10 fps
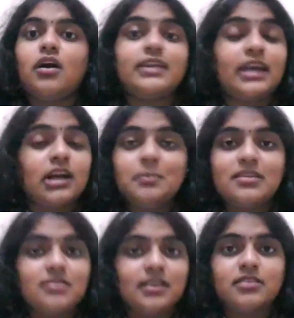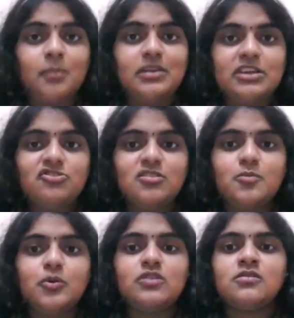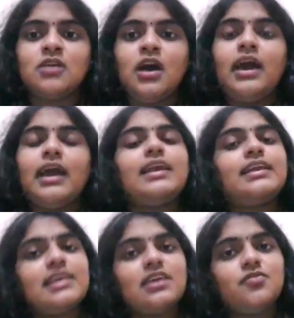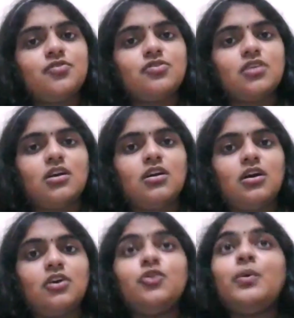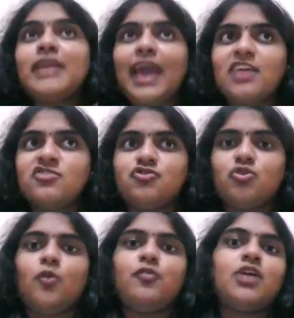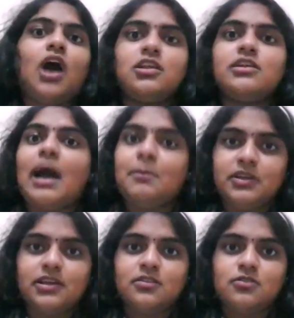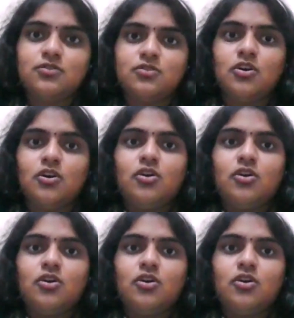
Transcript: take up these examinations because it gives you an edge over other applicants